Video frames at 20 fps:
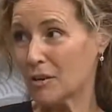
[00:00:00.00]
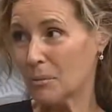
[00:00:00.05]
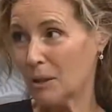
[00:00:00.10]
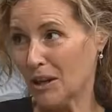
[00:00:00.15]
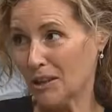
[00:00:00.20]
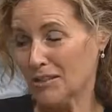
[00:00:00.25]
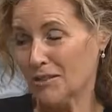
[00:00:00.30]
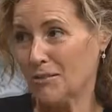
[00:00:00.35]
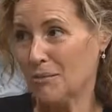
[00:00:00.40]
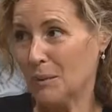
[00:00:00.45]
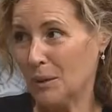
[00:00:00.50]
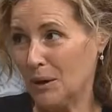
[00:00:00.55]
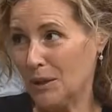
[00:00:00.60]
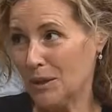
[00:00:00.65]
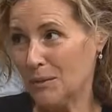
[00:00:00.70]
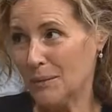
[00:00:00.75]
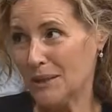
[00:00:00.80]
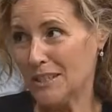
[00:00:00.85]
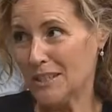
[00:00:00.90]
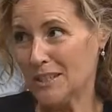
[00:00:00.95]
blocks from
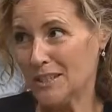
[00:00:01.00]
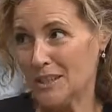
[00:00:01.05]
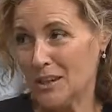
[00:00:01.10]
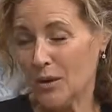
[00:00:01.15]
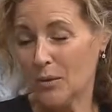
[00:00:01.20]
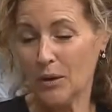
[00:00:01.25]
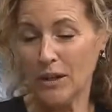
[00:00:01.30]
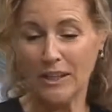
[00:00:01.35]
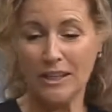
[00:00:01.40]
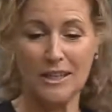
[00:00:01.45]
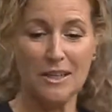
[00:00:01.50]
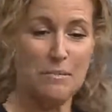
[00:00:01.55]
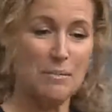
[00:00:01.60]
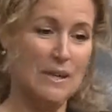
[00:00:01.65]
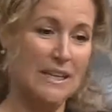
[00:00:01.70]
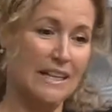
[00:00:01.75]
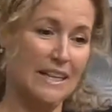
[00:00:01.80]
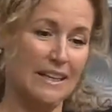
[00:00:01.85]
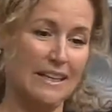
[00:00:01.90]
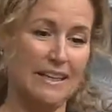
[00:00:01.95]
Parliament, oh, so oh, okay. we're going to be
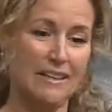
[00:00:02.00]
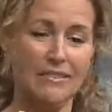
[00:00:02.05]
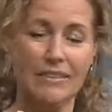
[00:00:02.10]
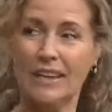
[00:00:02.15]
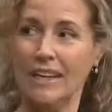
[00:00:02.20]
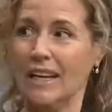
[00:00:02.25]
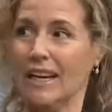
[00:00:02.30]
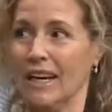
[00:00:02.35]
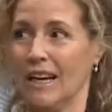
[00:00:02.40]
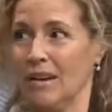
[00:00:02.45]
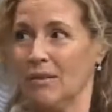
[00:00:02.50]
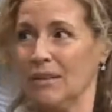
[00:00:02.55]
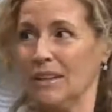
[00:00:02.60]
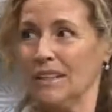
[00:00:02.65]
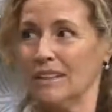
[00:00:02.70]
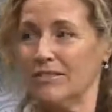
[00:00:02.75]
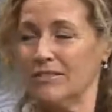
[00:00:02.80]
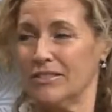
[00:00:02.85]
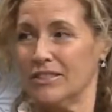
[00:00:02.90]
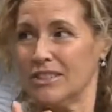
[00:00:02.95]
kind of we
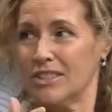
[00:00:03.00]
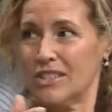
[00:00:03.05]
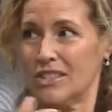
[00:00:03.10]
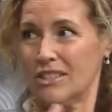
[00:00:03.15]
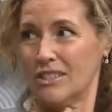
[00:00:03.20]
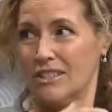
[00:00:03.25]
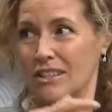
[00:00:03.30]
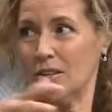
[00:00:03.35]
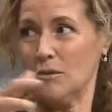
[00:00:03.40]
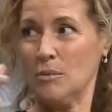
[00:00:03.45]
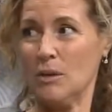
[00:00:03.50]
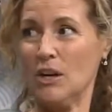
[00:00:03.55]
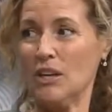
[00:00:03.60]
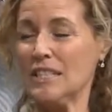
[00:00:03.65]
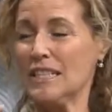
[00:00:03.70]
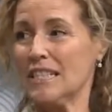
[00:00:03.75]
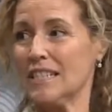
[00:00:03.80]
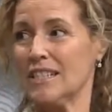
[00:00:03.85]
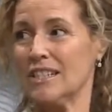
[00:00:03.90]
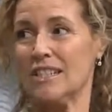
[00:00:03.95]
live just near
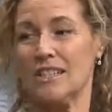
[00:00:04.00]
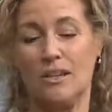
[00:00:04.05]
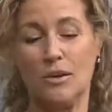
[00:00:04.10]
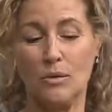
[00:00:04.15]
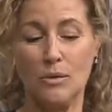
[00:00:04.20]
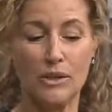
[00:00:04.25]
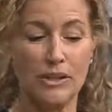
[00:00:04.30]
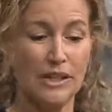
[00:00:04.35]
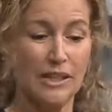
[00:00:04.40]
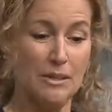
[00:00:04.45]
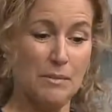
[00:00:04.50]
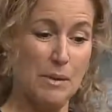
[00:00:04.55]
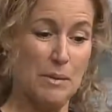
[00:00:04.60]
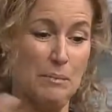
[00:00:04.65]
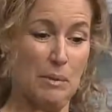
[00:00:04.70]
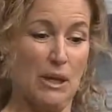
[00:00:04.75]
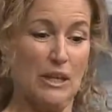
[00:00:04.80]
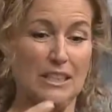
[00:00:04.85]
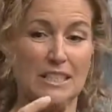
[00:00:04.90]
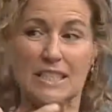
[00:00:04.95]
Bronson, so we're going to be
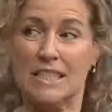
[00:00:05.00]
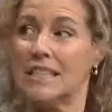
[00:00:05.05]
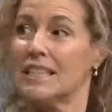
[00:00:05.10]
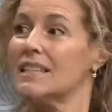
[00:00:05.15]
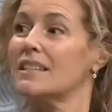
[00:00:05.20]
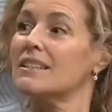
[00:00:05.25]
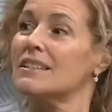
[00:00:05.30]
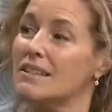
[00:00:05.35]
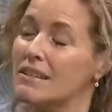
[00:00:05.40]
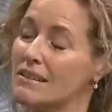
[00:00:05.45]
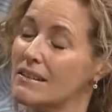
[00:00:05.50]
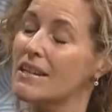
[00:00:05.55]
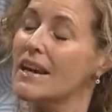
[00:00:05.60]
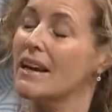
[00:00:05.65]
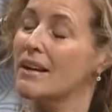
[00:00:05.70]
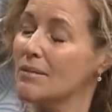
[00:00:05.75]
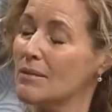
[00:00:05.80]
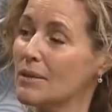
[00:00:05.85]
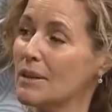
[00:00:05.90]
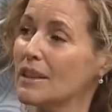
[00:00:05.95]
boxed in. So yeah,
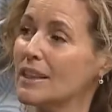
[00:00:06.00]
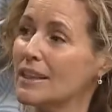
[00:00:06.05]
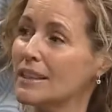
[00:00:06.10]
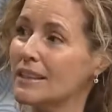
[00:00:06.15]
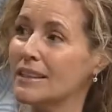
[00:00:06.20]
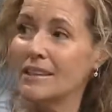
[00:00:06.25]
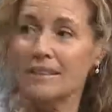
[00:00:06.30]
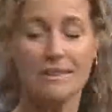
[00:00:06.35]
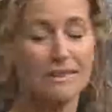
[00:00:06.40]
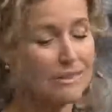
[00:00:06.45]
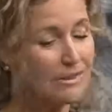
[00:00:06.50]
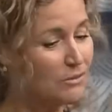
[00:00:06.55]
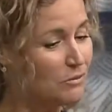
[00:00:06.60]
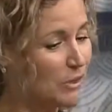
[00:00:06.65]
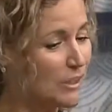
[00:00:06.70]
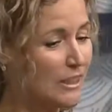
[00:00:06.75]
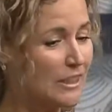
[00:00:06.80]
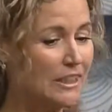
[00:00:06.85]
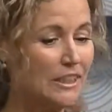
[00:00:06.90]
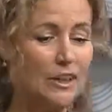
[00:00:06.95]
we're gonna
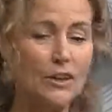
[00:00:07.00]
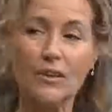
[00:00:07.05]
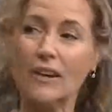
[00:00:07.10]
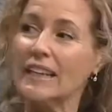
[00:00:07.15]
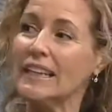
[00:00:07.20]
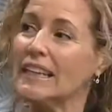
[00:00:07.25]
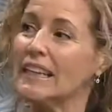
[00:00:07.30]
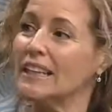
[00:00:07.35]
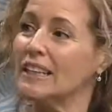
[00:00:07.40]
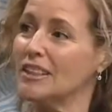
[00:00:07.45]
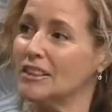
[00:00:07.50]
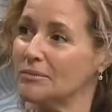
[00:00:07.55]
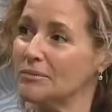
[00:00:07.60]
we're gonna go on the hill.